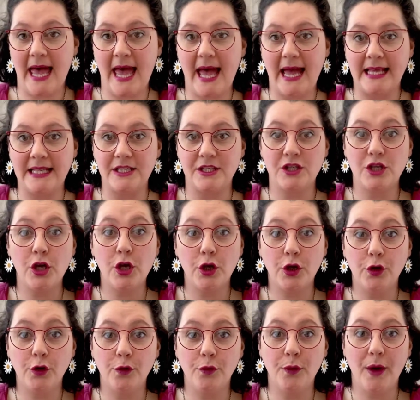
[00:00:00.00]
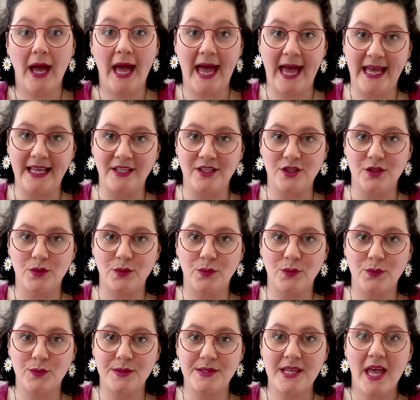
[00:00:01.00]
and 2
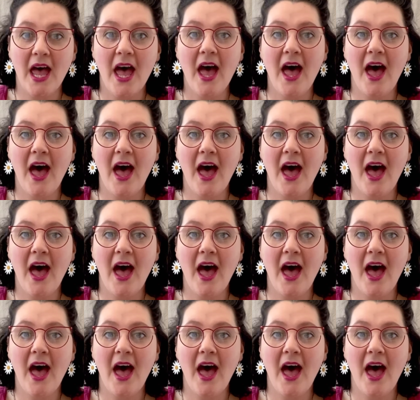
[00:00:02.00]
handles.